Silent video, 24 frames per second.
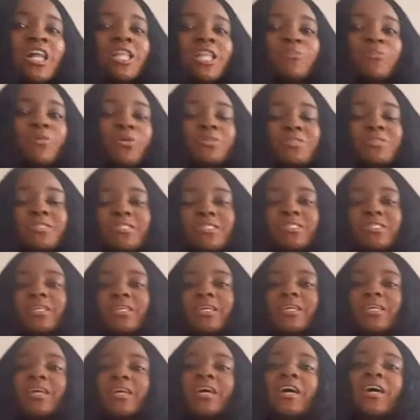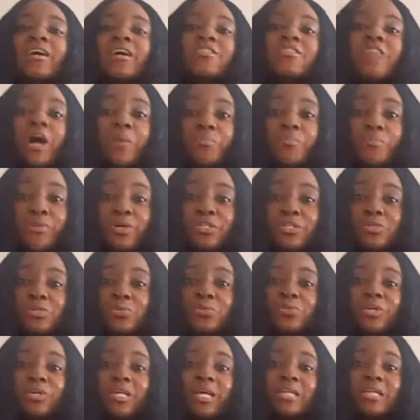I'm going to see that person
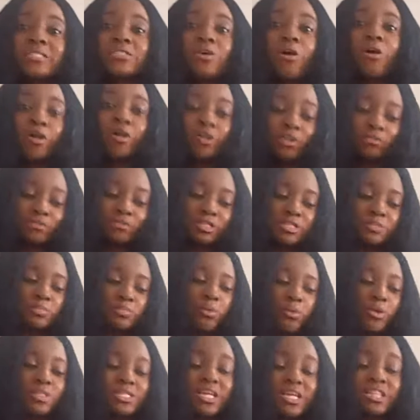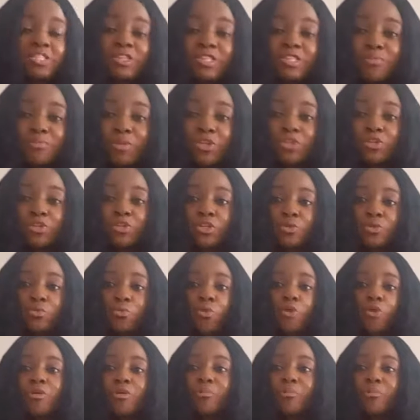who gets all of these points I just mentioned in one.